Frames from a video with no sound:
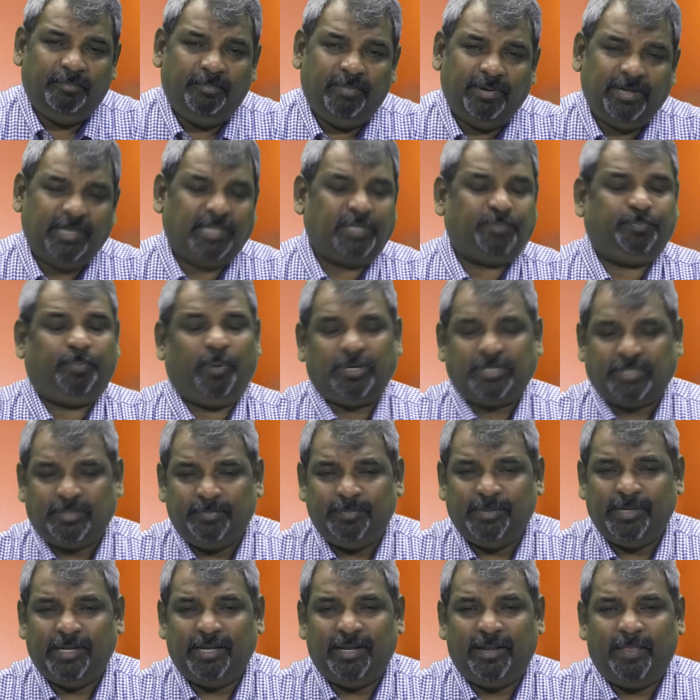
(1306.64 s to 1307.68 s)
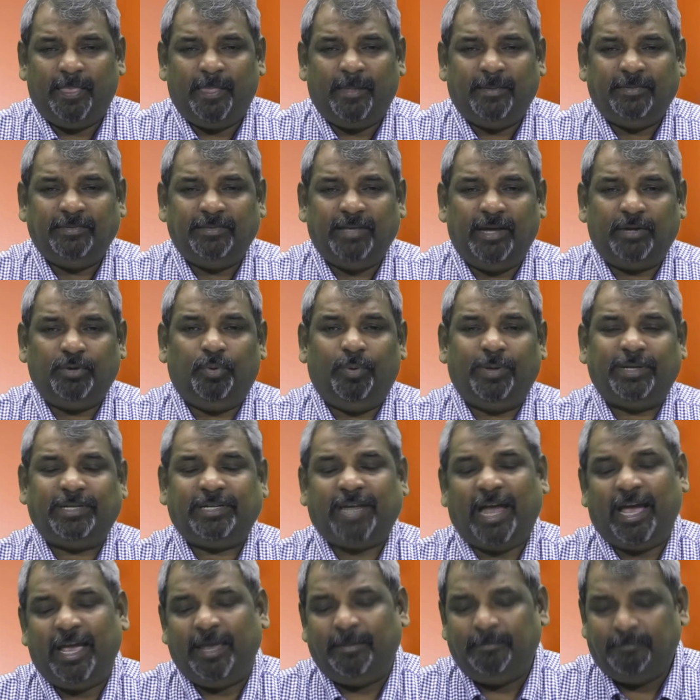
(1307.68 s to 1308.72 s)
But it's possible that over
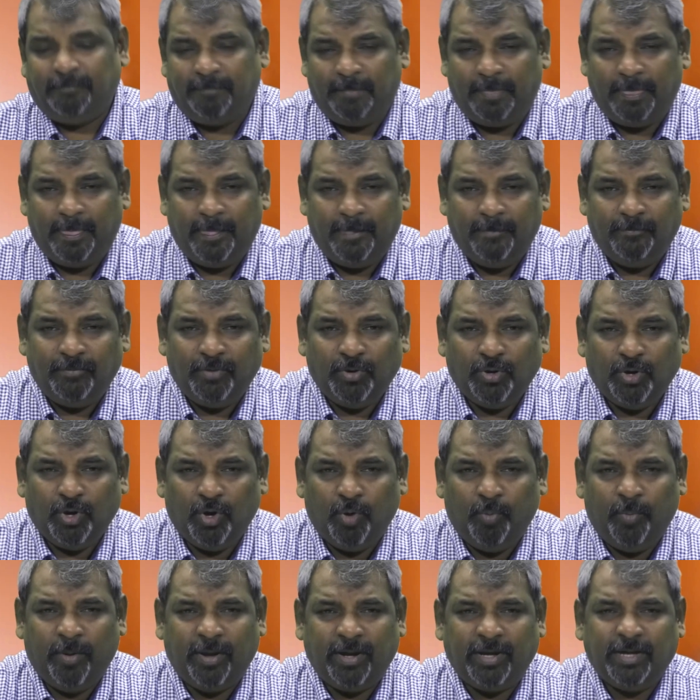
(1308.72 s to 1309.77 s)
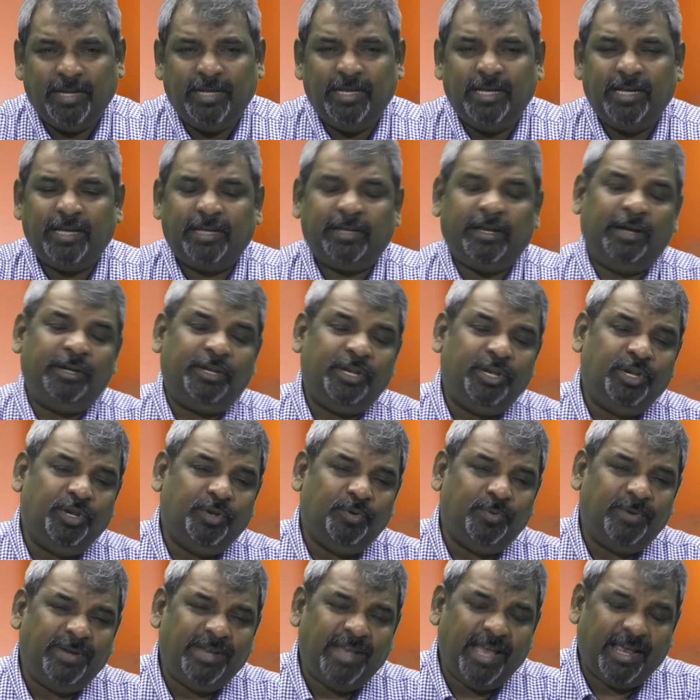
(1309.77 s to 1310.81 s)
time, over
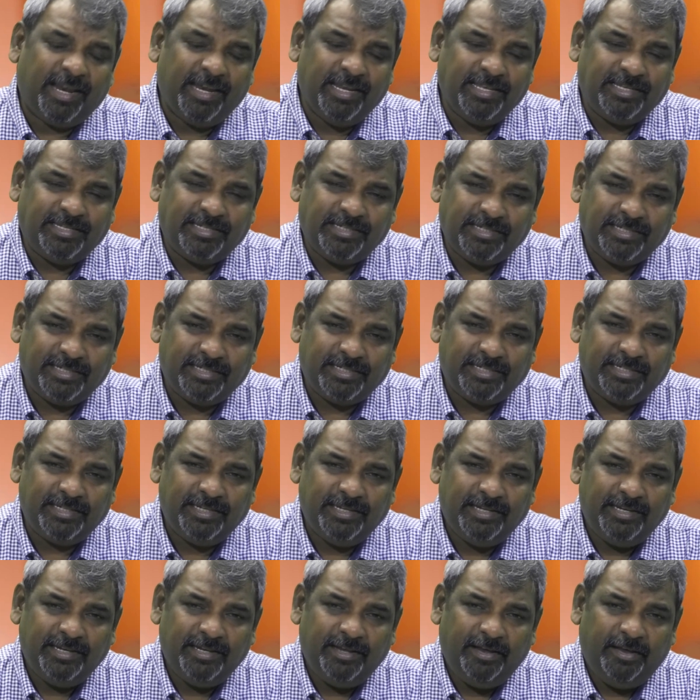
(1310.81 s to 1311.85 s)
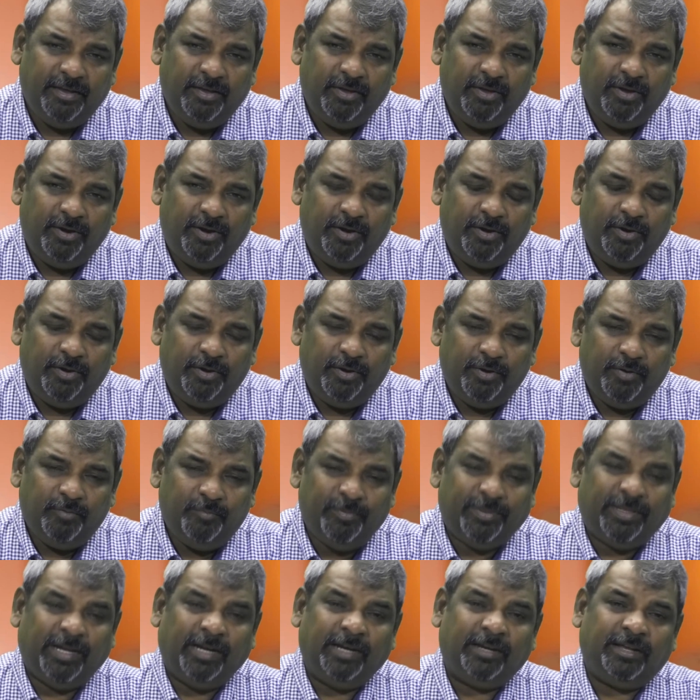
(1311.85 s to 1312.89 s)
continued negligence,
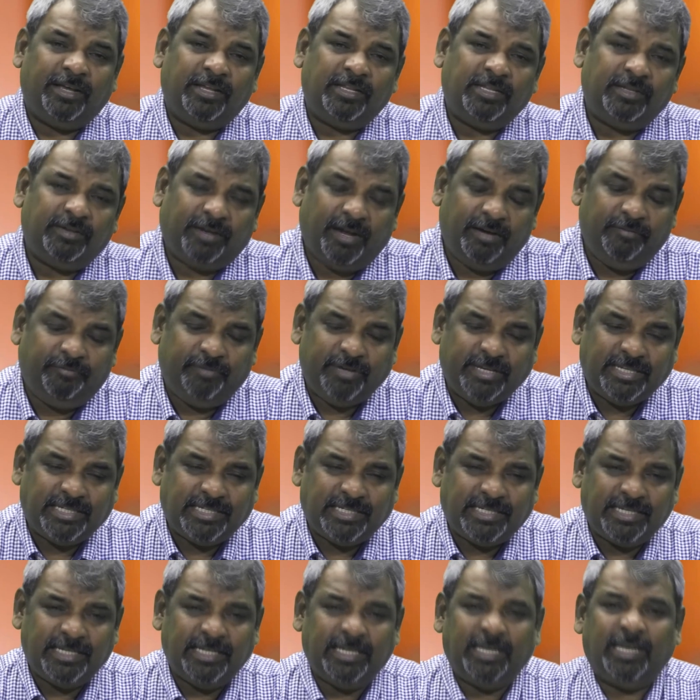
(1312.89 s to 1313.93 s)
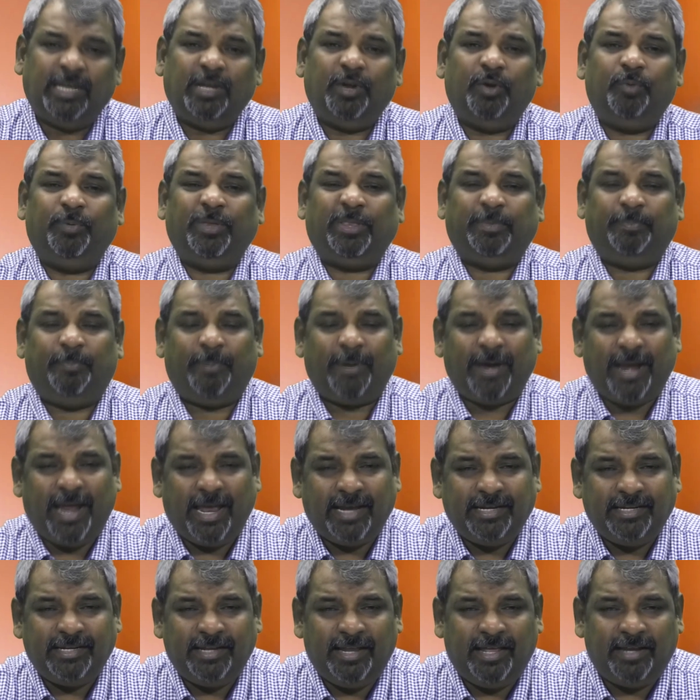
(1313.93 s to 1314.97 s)
with unconfessed sin, with
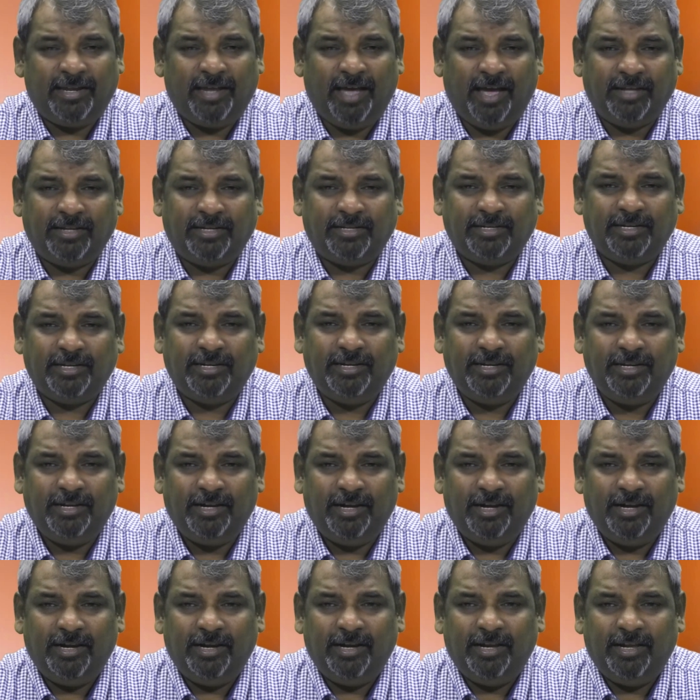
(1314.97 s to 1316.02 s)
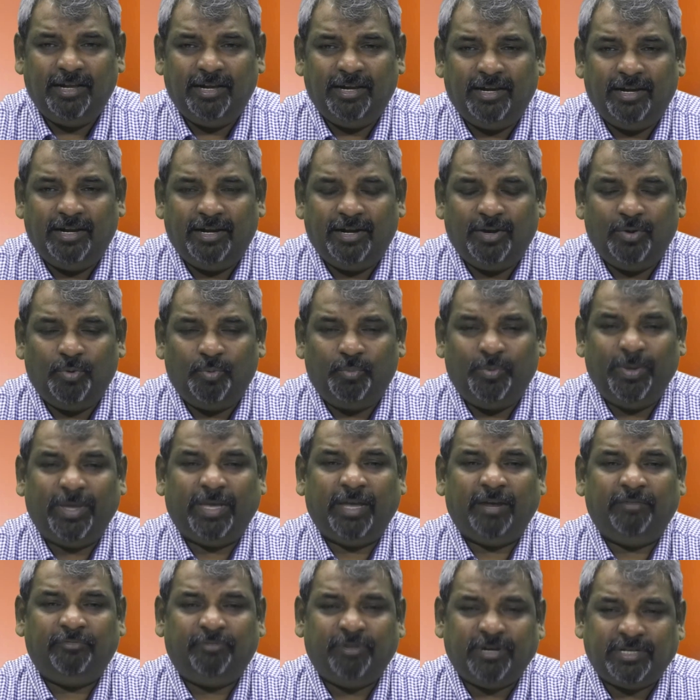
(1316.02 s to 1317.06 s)
pride in our heart, we
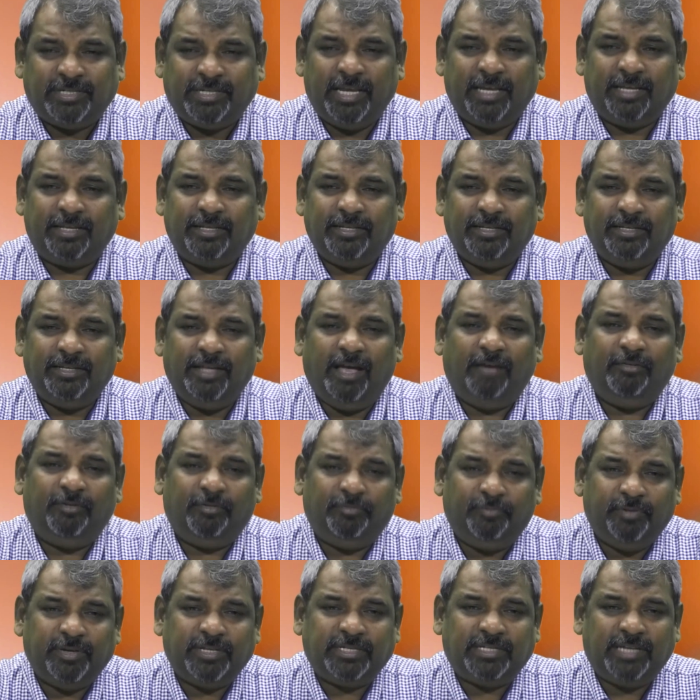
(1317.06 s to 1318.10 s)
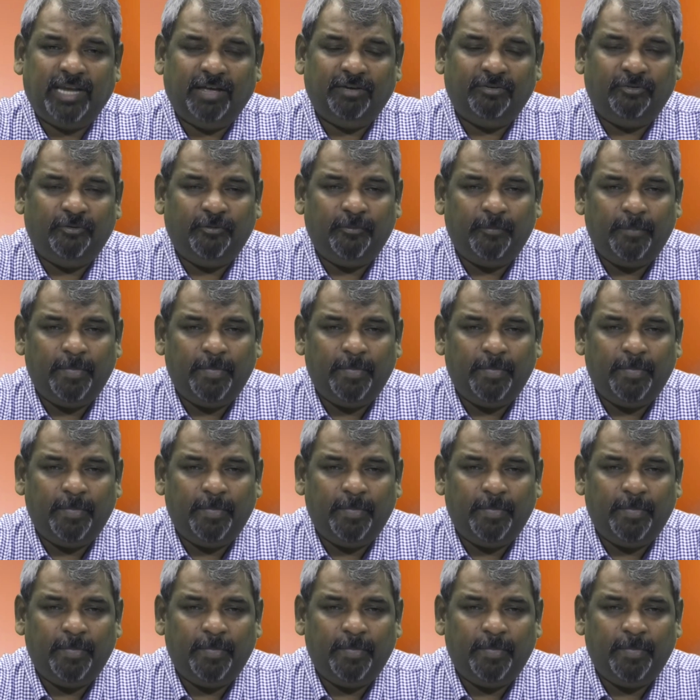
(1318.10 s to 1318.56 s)
can forsake our first love.